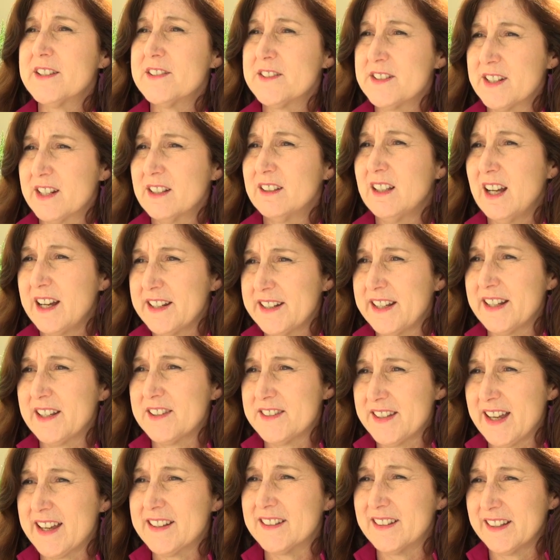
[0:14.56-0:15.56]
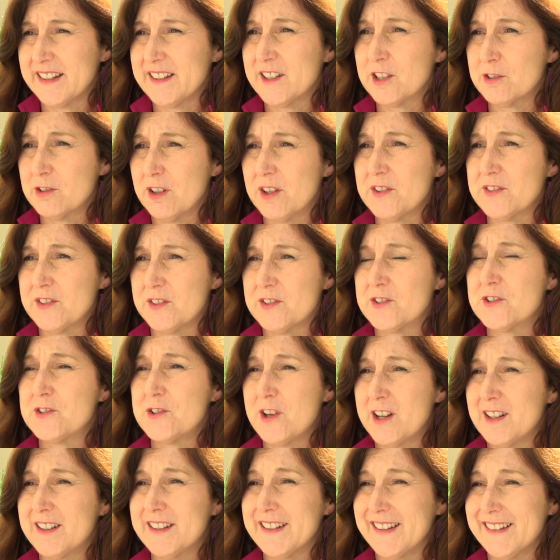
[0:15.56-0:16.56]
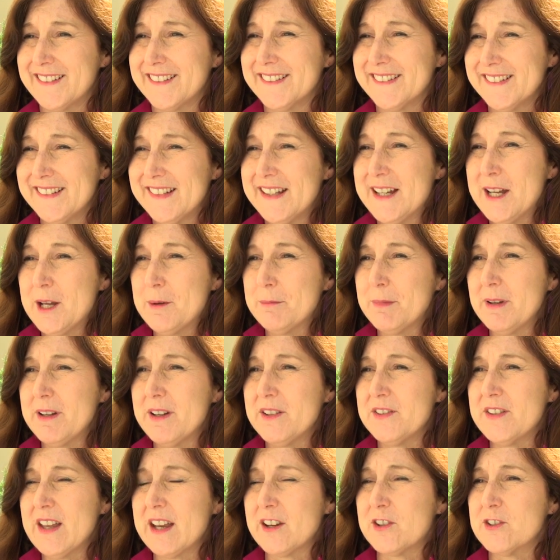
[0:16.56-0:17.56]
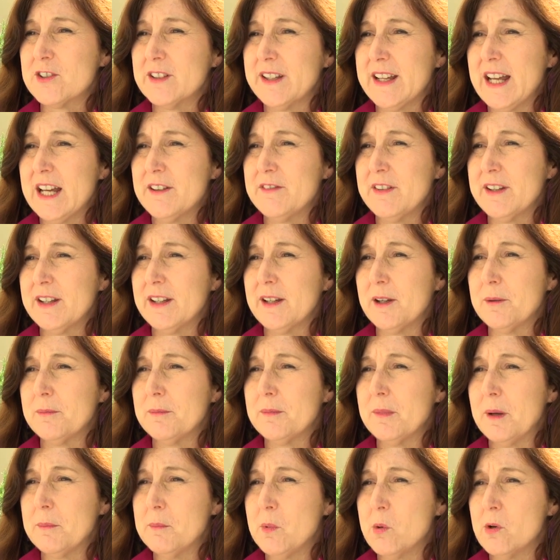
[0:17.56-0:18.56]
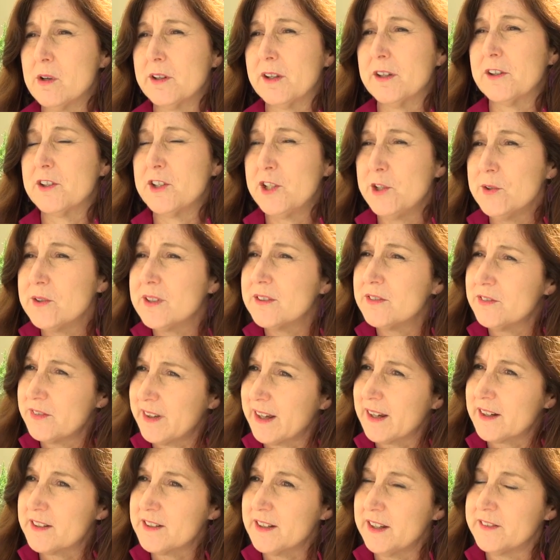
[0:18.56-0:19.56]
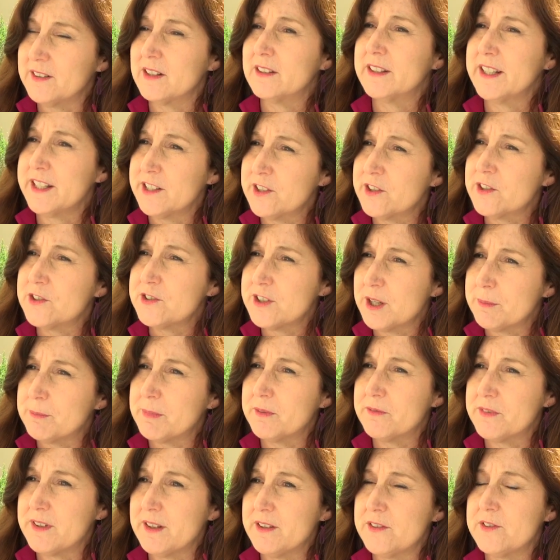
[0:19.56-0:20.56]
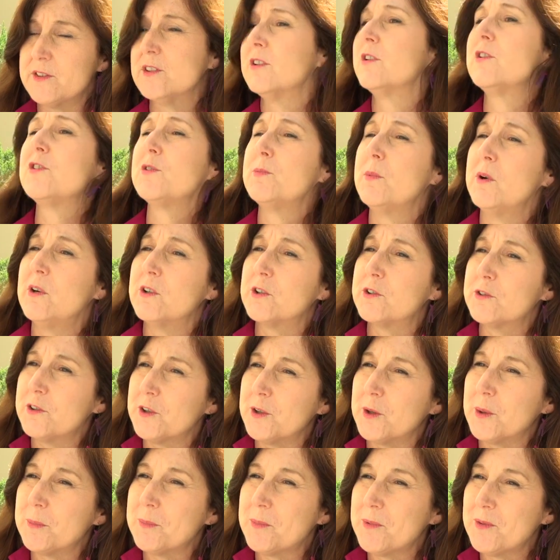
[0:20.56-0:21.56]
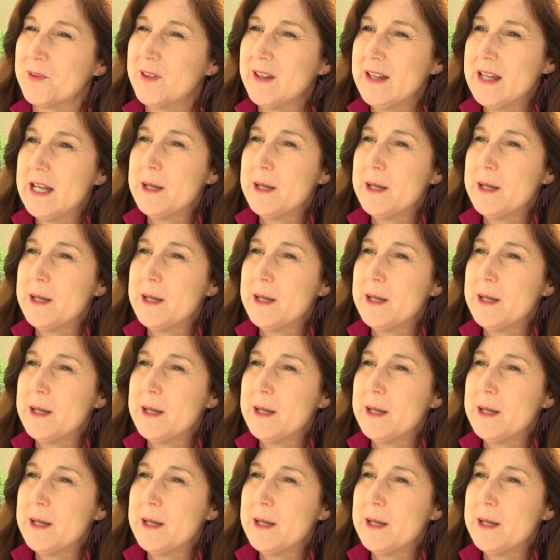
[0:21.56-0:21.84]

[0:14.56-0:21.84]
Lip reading: is declining, sadly, across Australia, but is actually having a more acute effect on the leadership of these small groups.